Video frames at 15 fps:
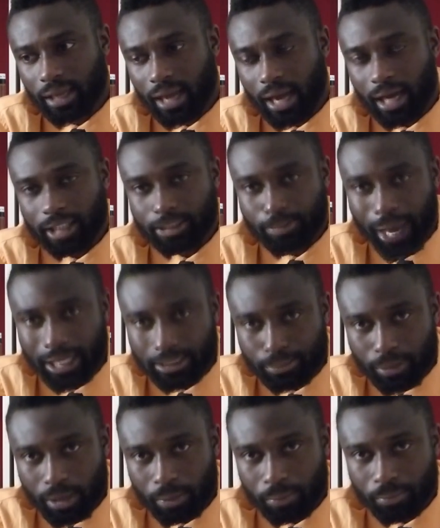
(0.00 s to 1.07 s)
I had Spice
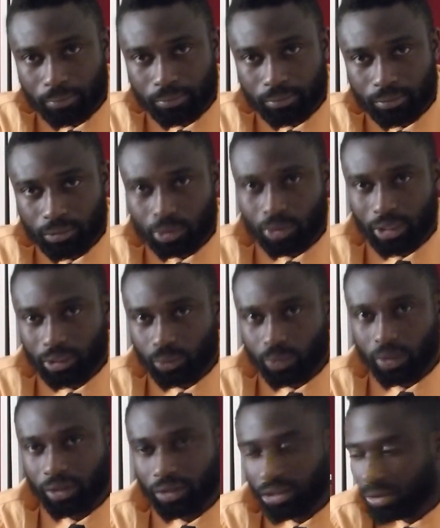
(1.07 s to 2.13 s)
Bomb too as
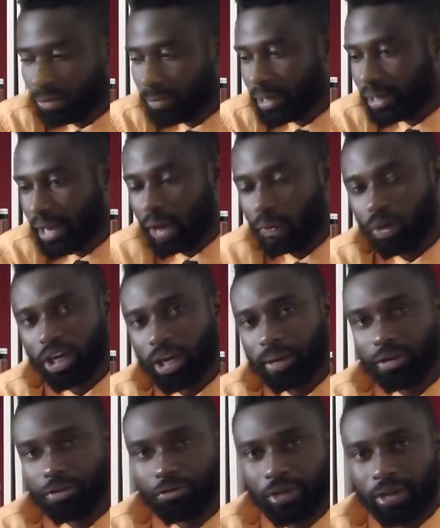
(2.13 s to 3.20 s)
well. You know, but I was
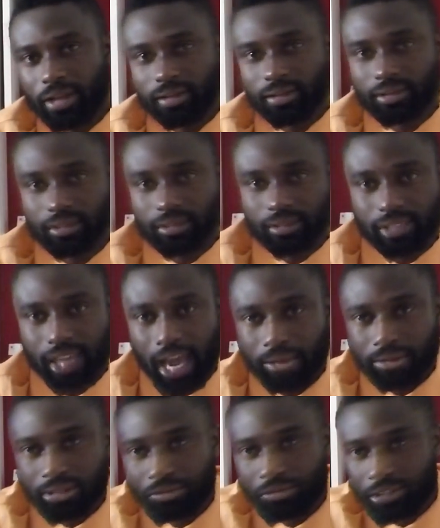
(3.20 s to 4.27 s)
at different
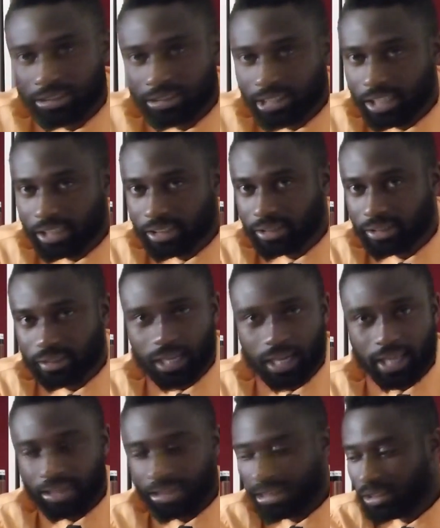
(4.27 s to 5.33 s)
times, different stages,
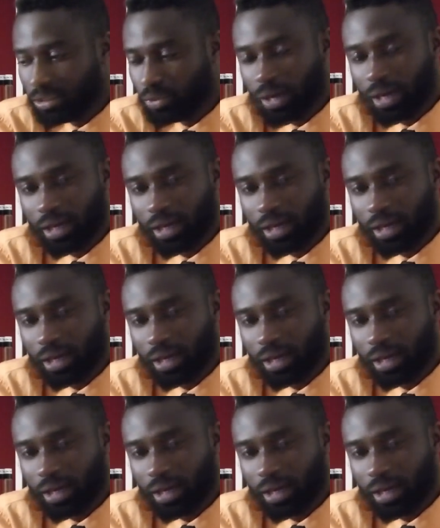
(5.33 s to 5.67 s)
and this